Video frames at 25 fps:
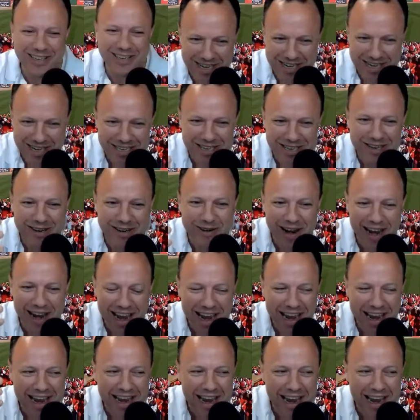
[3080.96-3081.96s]
into
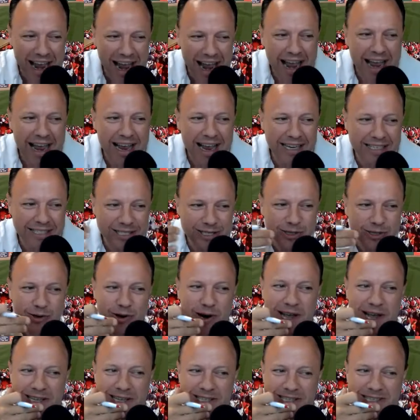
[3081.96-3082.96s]
a high
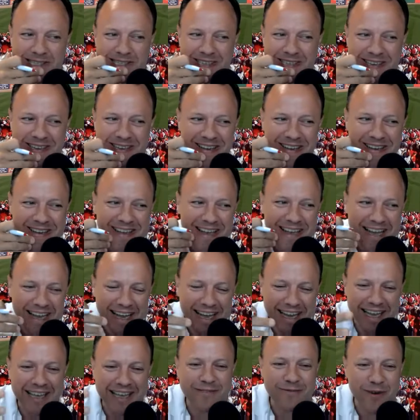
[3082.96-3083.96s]
stress
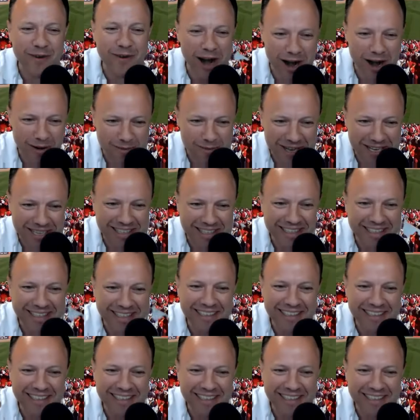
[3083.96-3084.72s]
uh, environment.